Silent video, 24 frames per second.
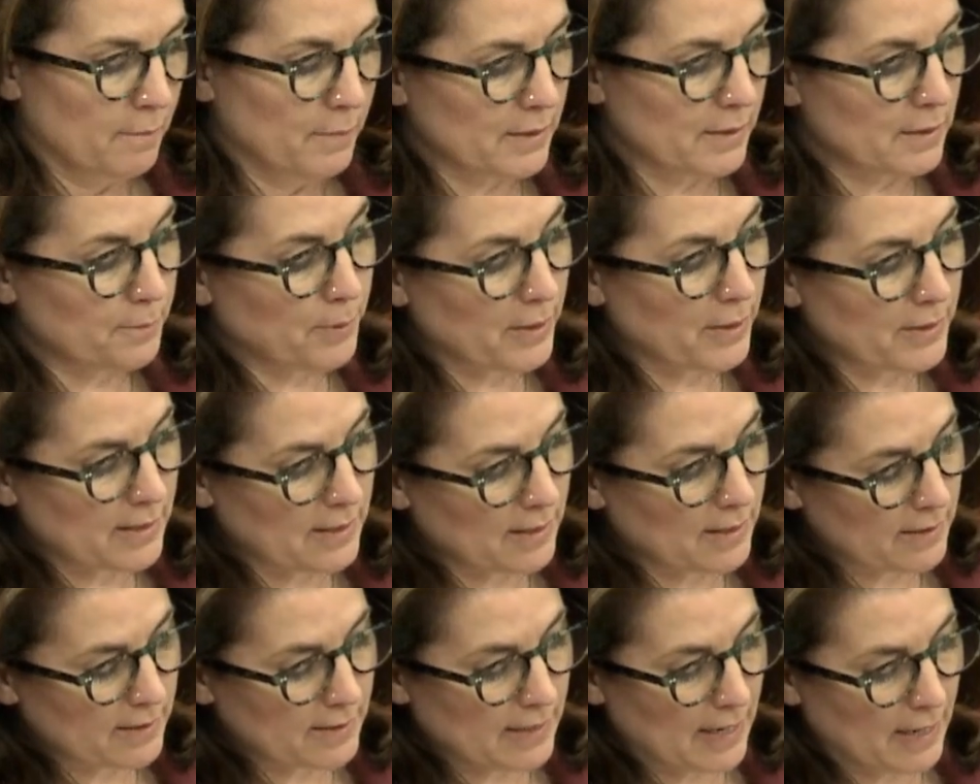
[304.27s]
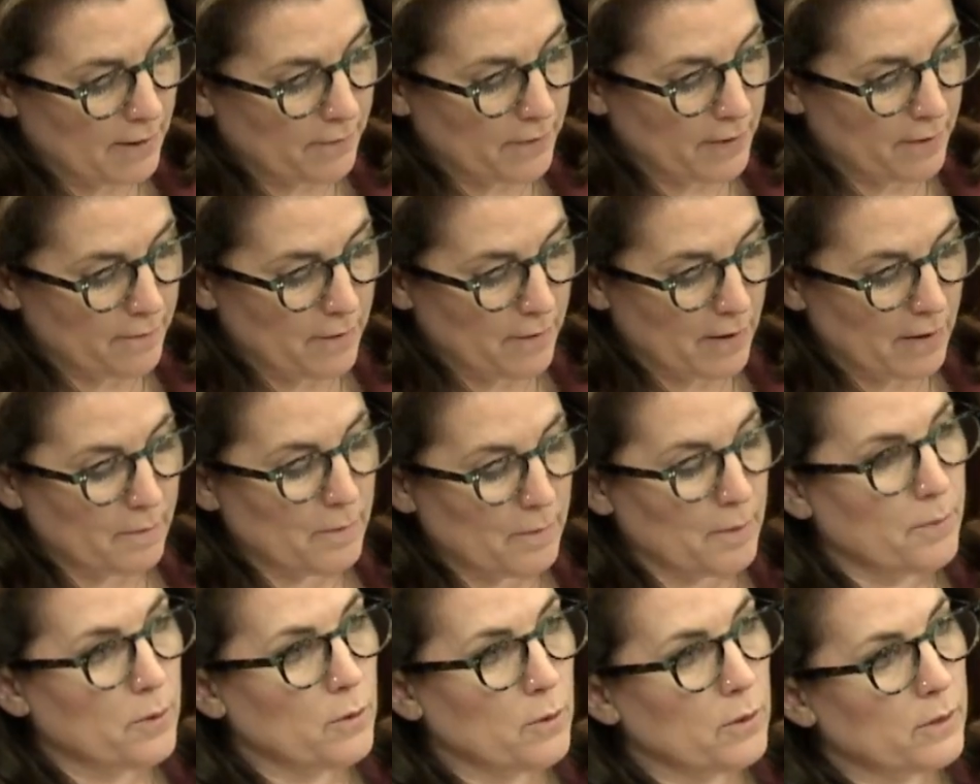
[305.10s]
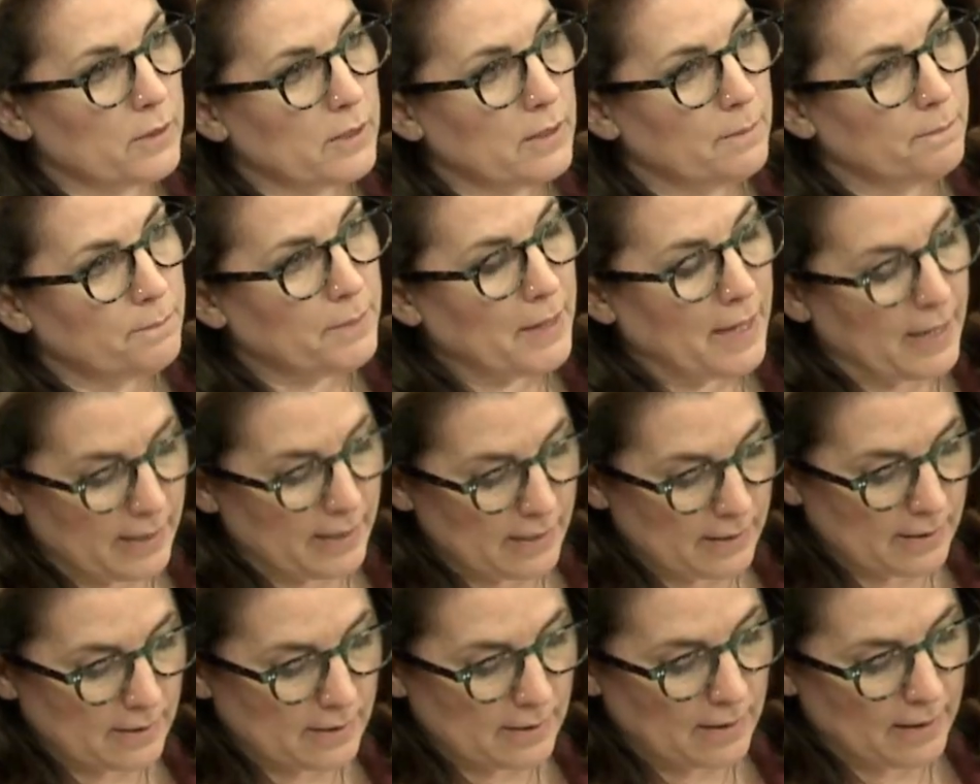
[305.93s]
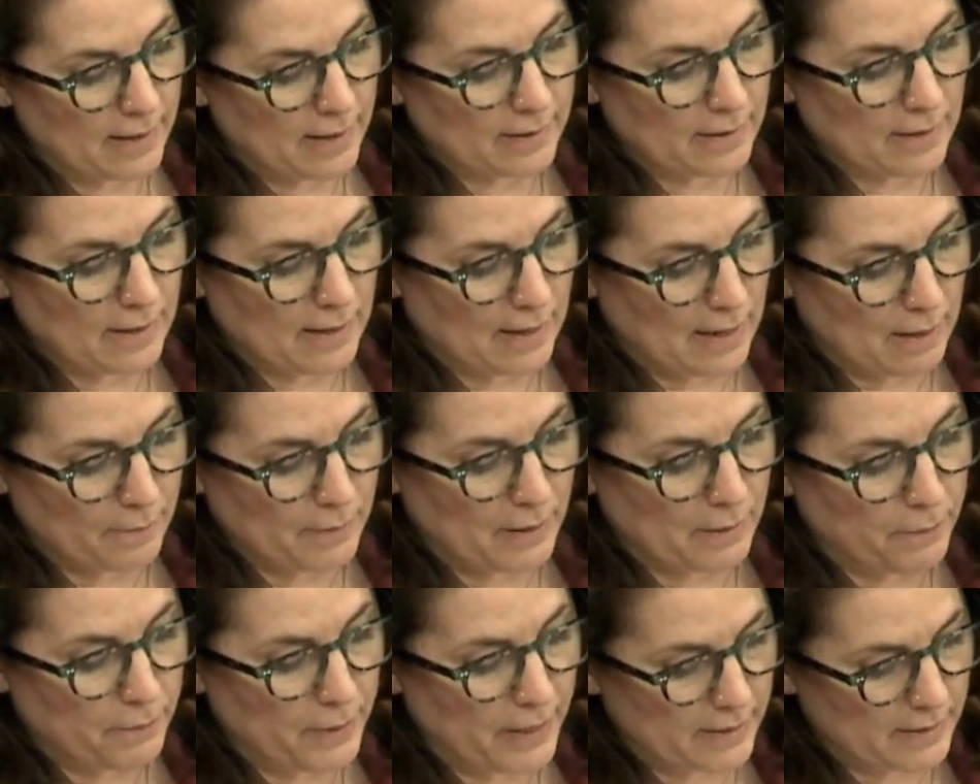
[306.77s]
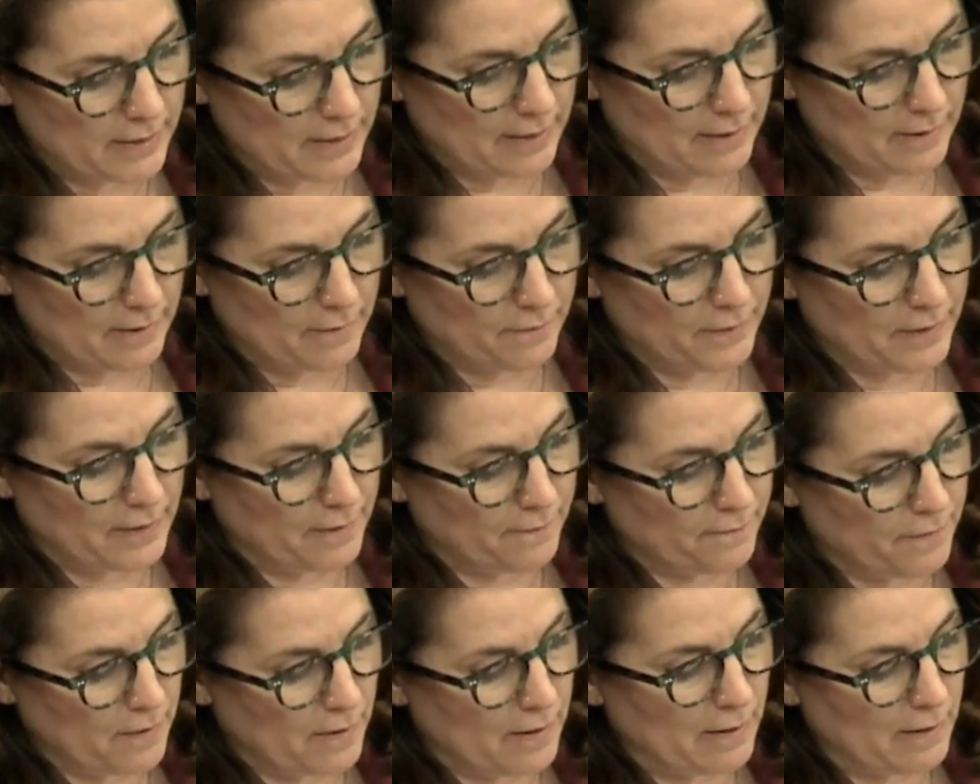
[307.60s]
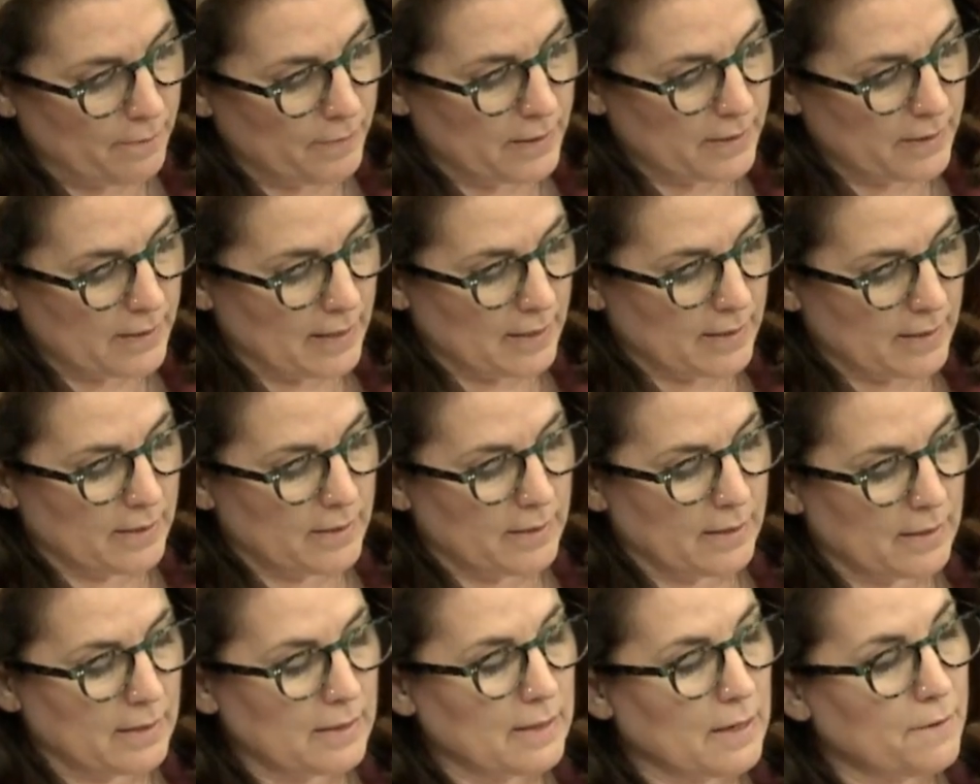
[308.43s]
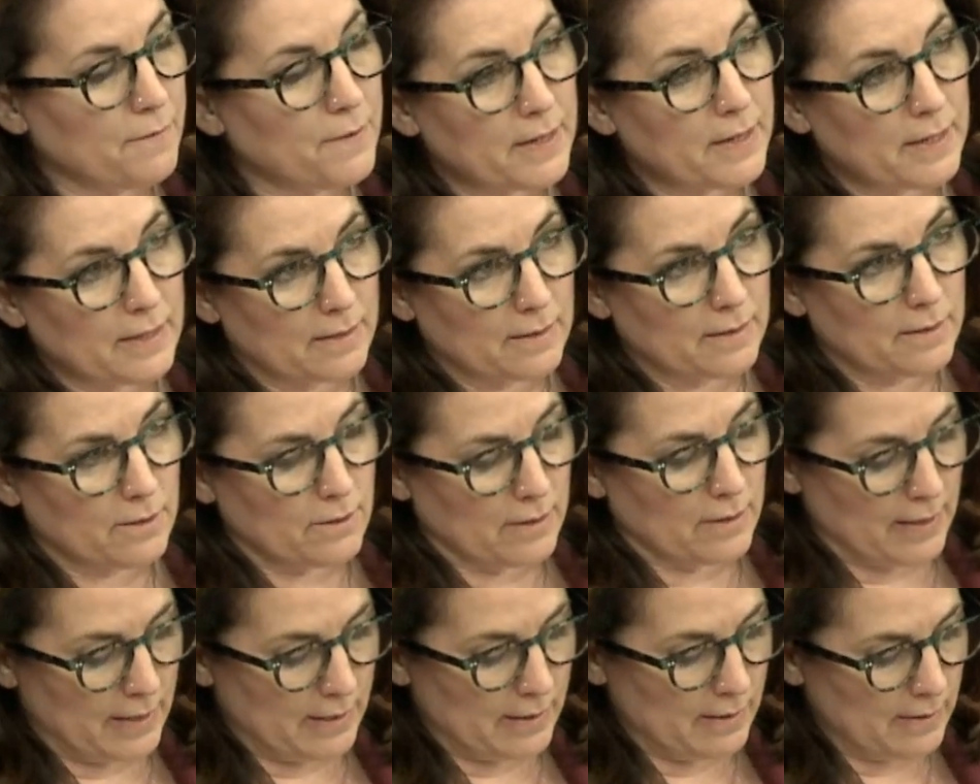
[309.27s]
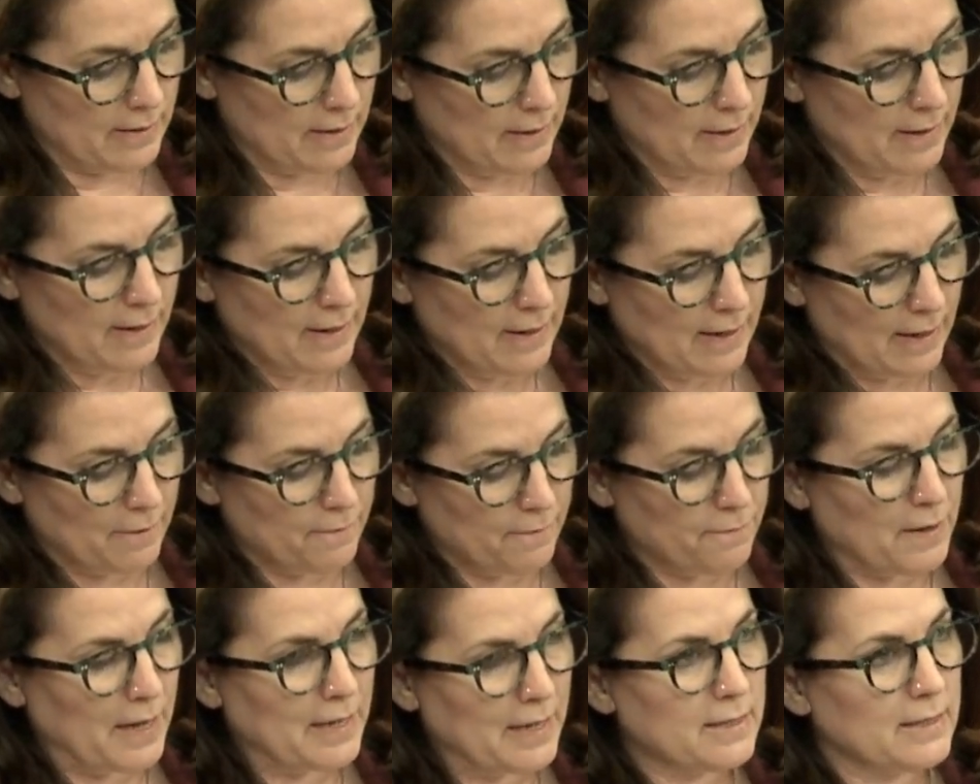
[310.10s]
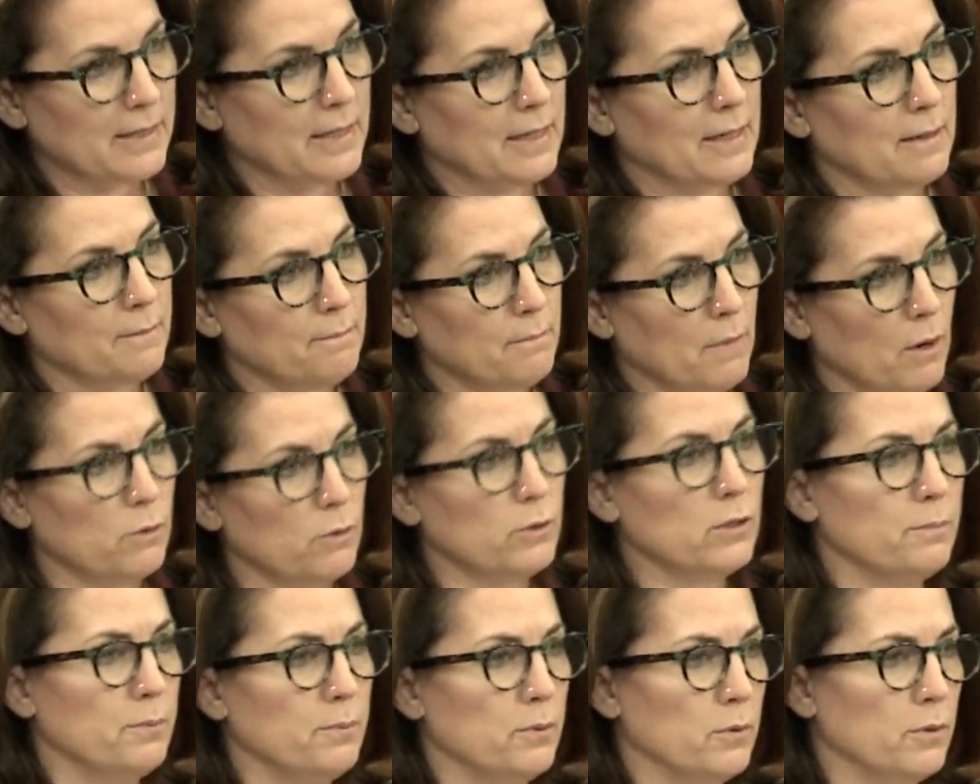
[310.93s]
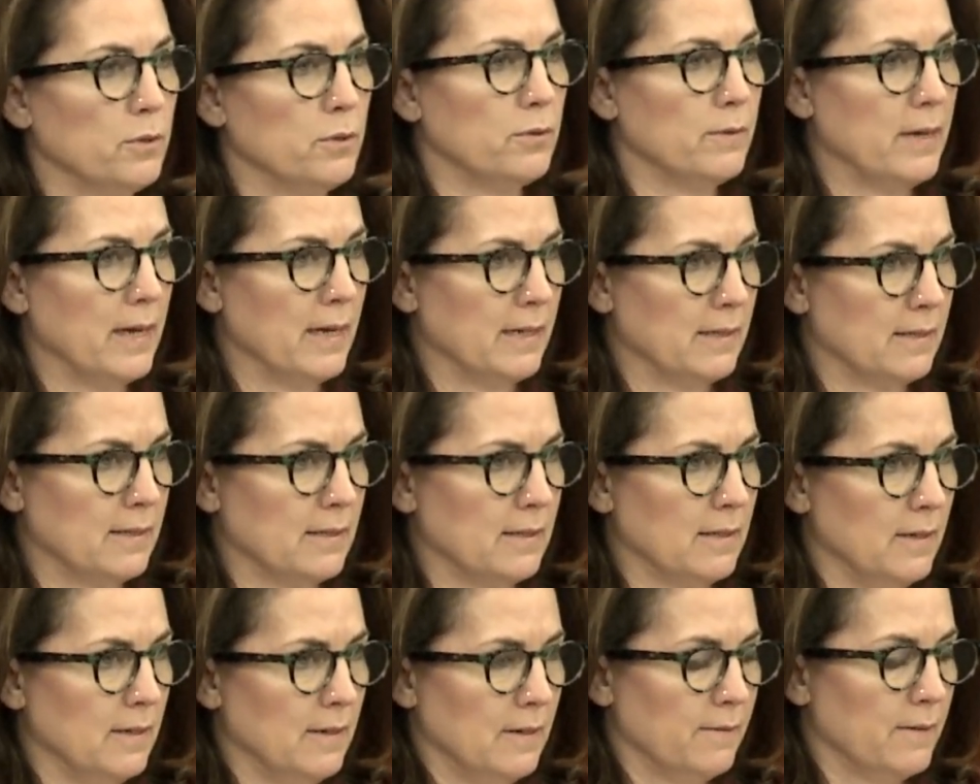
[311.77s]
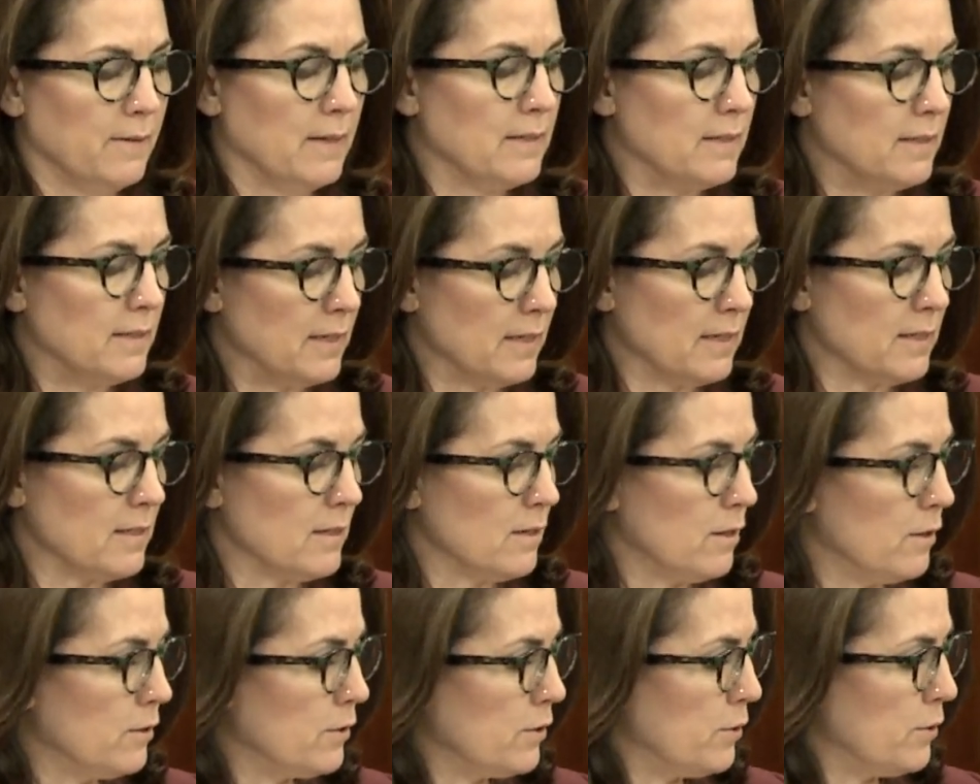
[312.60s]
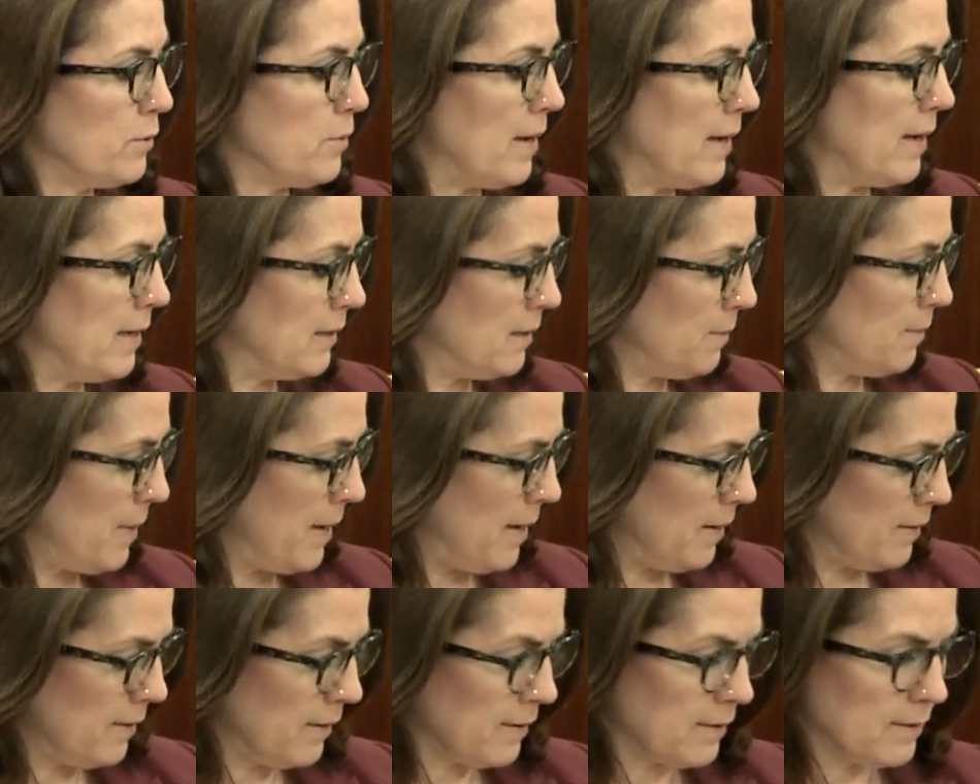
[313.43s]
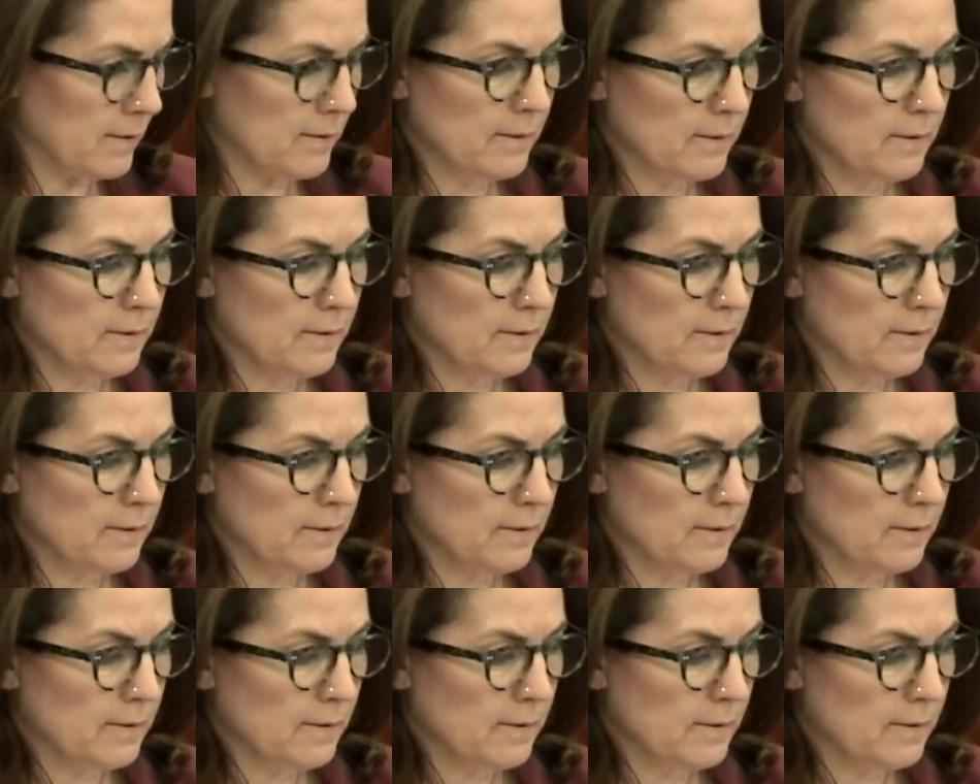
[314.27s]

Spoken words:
Mr President, the State of the Environment Report paints an alarming picture of an environment under significant strain and facing multiple threats. There's just no two ways about it.